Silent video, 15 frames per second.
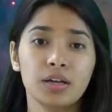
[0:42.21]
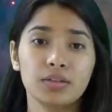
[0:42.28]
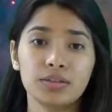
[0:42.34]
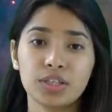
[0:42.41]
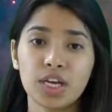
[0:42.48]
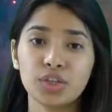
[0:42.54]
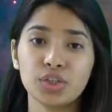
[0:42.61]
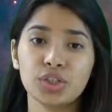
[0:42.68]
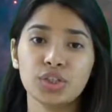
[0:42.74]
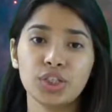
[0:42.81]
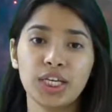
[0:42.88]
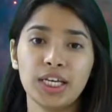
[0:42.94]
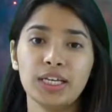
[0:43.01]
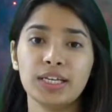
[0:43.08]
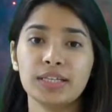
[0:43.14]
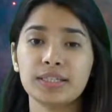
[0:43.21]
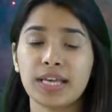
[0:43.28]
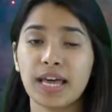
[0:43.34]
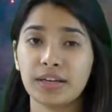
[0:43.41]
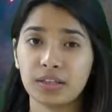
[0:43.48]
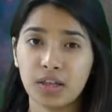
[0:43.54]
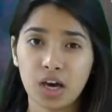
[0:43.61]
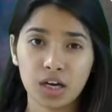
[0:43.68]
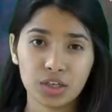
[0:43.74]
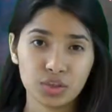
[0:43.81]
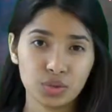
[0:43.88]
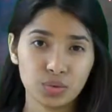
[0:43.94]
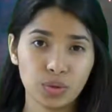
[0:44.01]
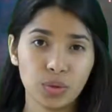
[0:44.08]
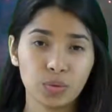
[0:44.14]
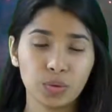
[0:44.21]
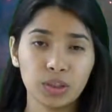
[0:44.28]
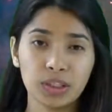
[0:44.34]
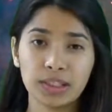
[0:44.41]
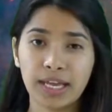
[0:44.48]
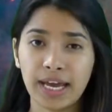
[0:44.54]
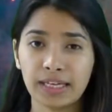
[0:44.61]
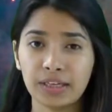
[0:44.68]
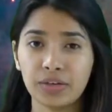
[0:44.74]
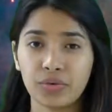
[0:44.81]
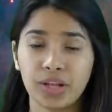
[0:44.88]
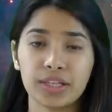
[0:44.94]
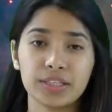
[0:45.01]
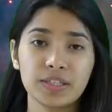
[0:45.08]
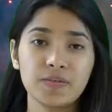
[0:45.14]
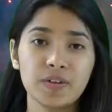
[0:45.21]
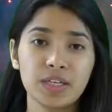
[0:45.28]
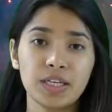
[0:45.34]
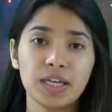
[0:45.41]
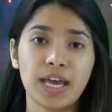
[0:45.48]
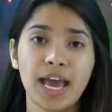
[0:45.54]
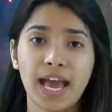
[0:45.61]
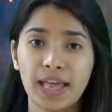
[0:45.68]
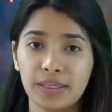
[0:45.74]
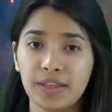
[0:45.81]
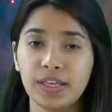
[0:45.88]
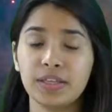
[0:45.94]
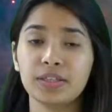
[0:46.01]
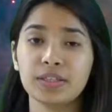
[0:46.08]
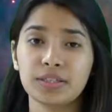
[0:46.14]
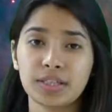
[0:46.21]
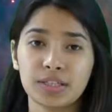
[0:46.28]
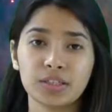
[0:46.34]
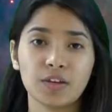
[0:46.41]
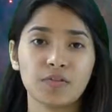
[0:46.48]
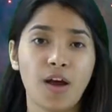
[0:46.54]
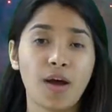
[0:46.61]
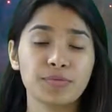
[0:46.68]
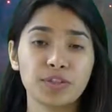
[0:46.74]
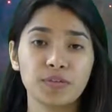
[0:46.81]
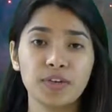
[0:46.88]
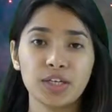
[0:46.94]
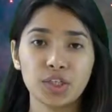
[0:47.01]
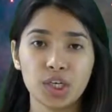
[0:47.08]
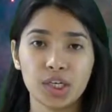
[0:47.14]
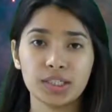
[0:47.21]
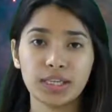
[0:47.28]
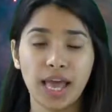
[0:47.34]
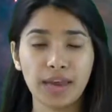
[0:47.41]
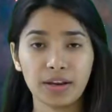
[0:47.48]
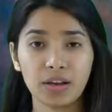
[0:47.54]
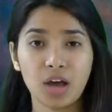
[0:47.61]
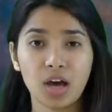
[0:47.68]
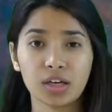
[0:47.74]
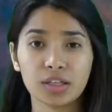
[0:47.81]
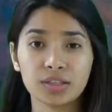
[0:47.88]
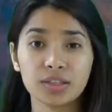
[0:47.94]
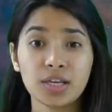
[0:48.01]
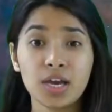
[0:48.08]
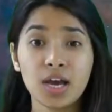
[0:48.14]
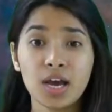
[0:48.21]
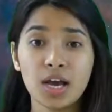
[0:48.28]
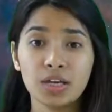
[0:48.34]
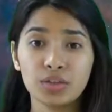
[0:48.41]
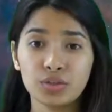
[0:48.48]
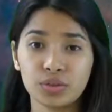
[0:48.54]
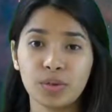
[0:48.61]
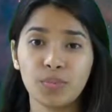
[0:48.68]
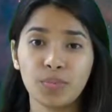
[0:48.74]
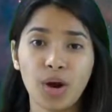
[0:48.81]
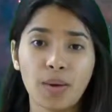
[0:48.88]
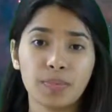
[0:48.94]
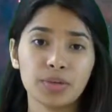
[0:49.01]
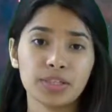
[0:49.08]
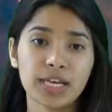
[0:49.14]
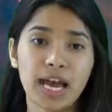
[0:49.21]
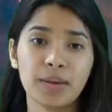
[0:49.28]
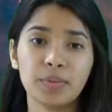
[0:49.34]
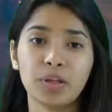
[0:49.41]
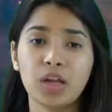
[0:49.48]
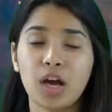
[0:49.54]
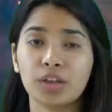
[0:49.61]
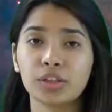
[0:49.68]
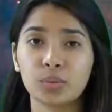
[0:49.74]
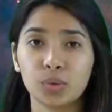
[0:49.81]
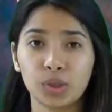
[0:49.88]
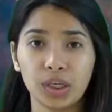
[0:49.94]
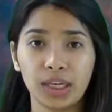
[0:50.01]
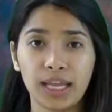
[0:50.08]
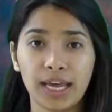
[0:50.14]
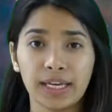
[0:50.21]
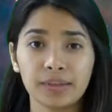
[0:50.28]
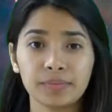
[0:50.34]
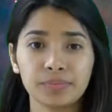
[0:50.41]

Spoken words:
Such a chain is analogous to a whirl line in relativity, and the distance of observation is analogous to the proper time along the whirl line.